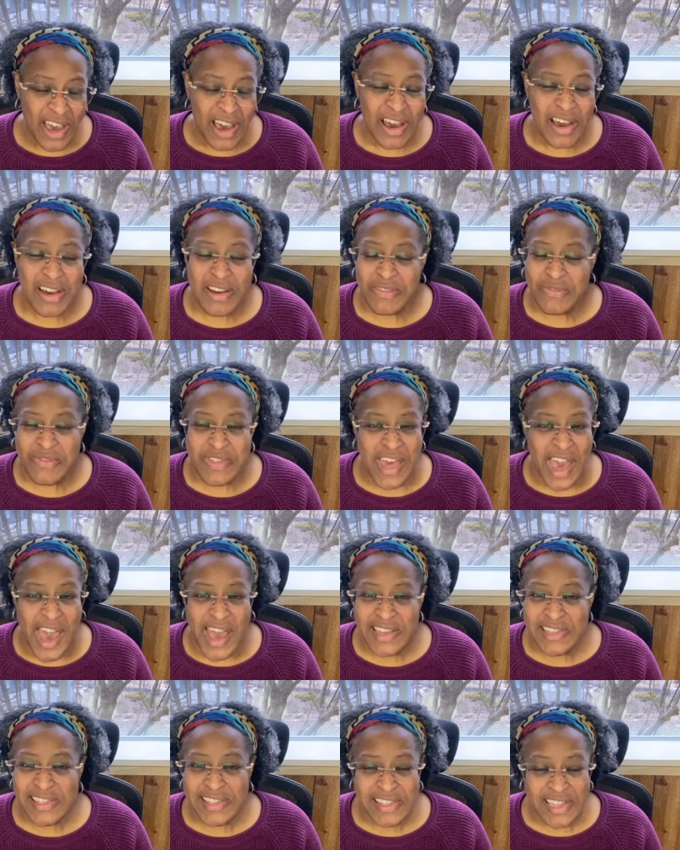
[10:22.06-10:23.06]
of
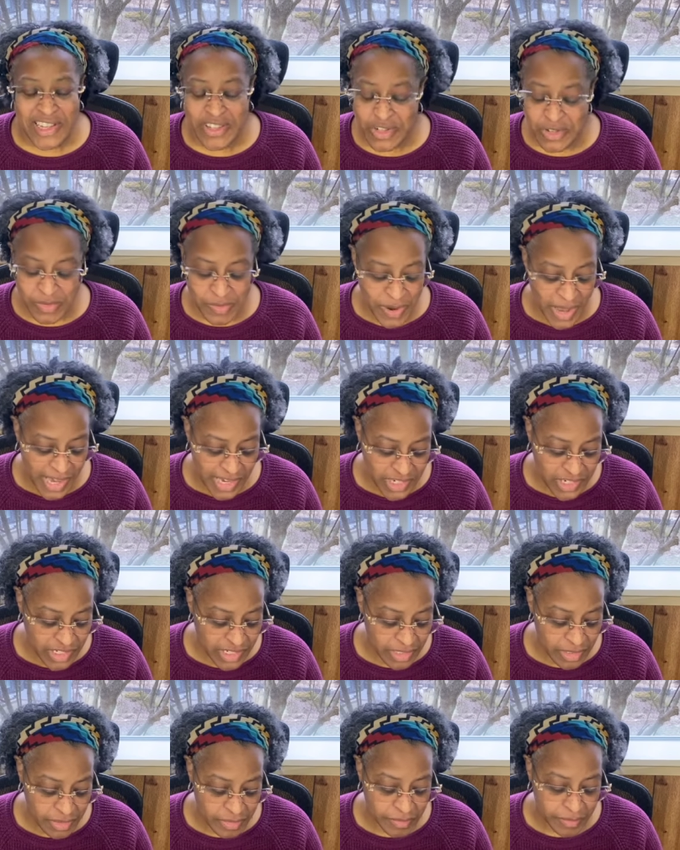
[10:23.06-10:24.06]
that
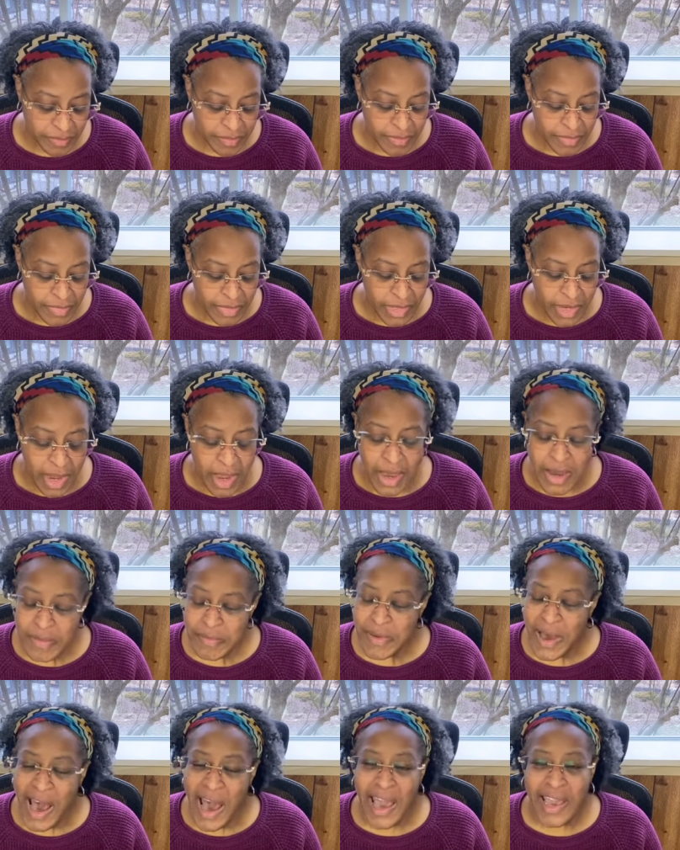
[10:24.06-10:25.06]
situation.
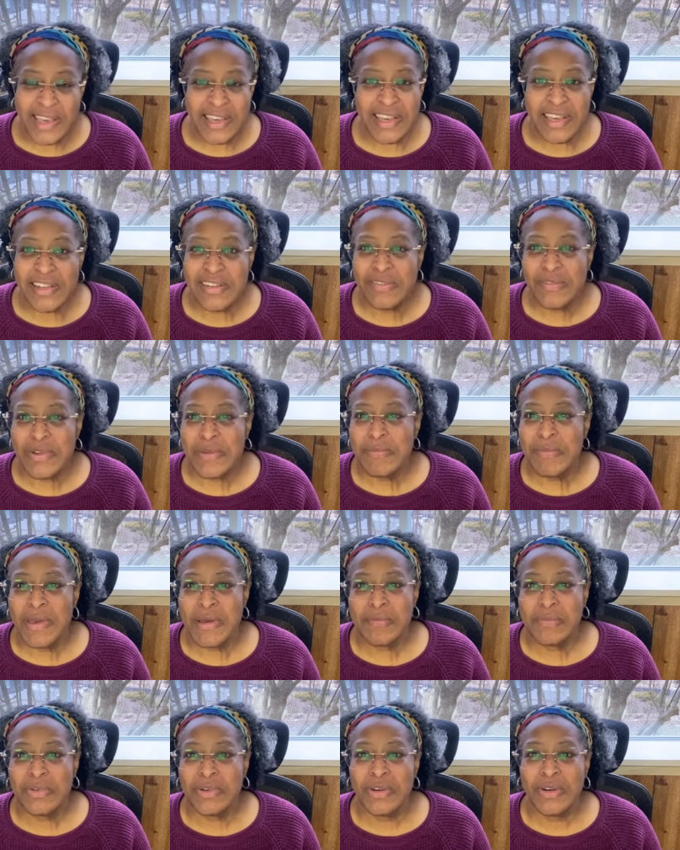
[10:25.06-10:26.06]
Um, I can
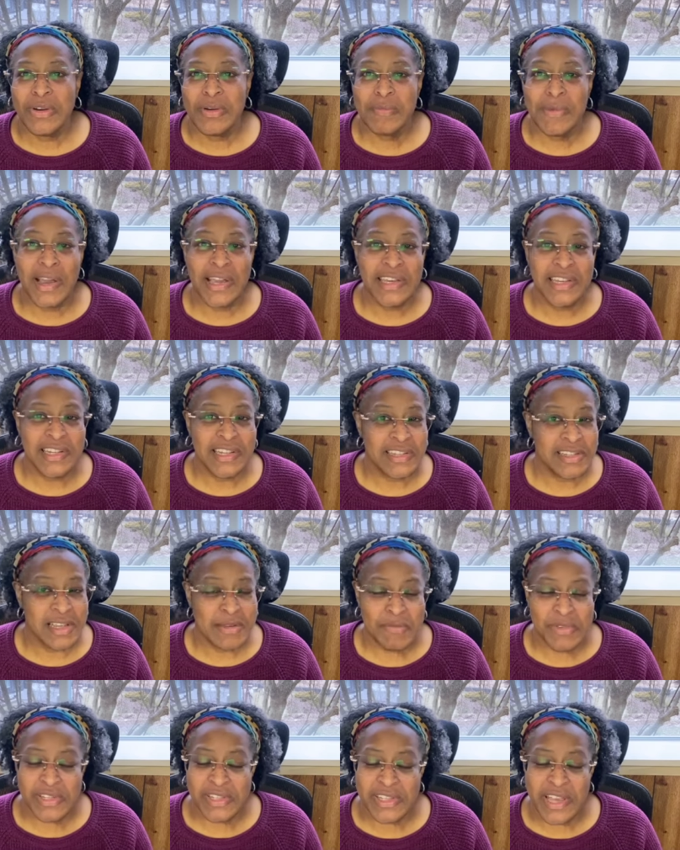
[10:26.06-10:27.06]
remember, oh my goodness, I'm
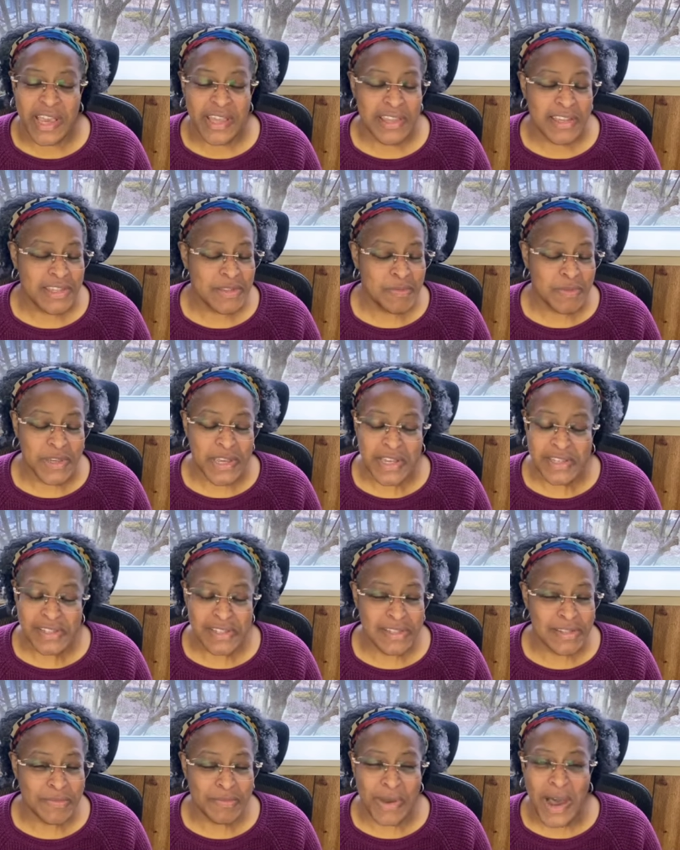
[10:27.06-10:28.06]
going to say this because
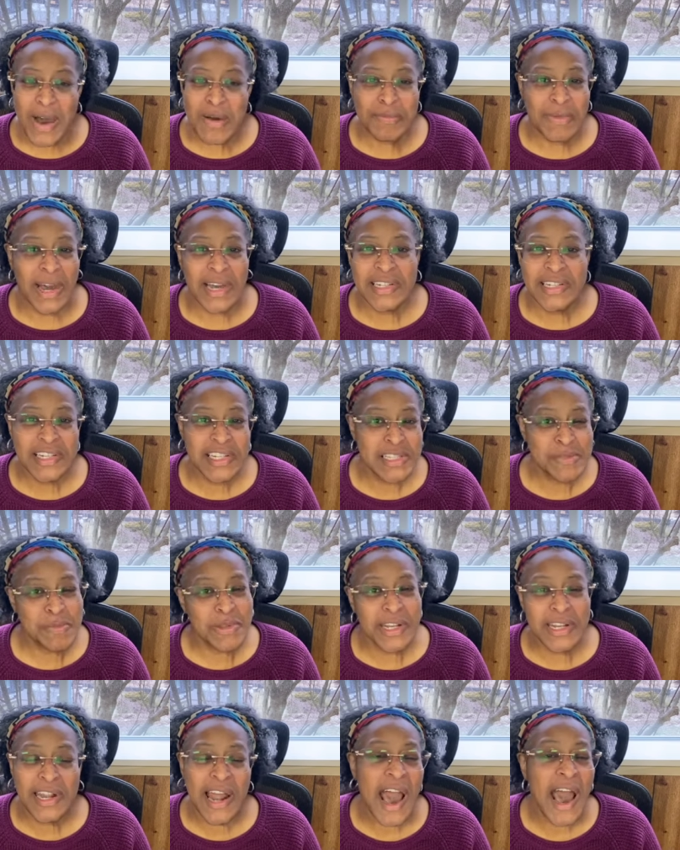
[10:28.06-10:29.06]
it's about my
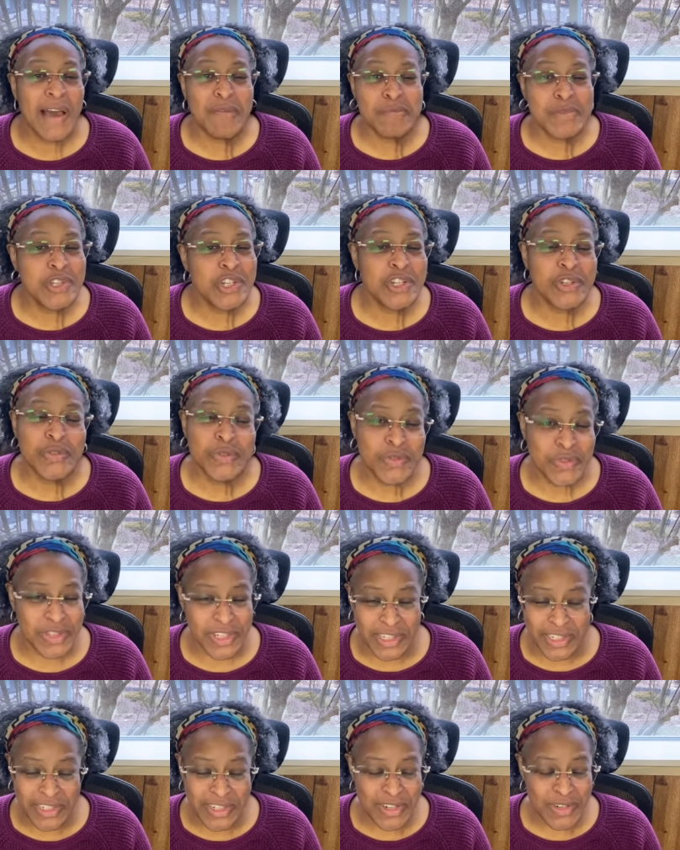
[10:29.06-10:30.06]
husband and I'm
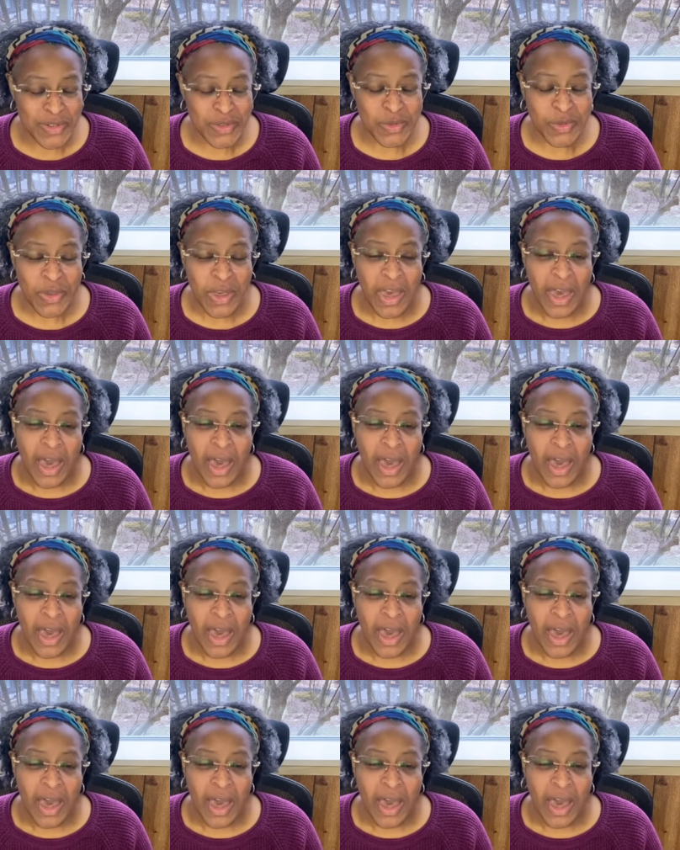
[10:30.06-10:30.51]
choosing to.